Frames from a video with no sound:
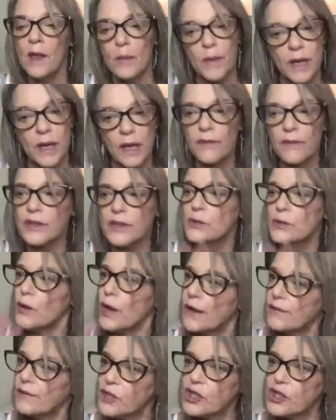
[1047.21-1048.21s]
Many of us
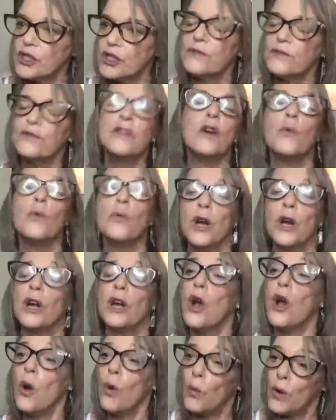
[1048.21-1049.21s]
will have to shift our
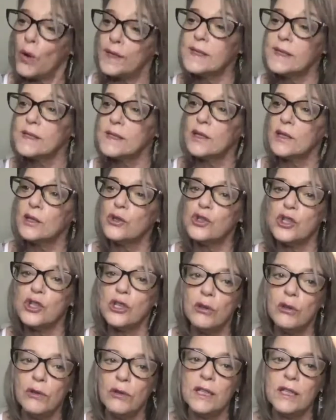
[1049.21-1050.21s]
work. What skills do
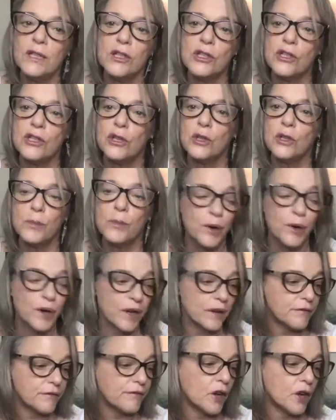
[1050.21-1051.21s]
you need to do to
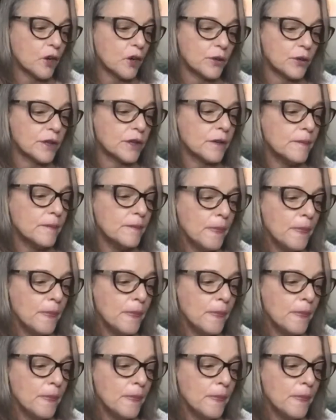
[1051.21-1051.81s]
bring it forward?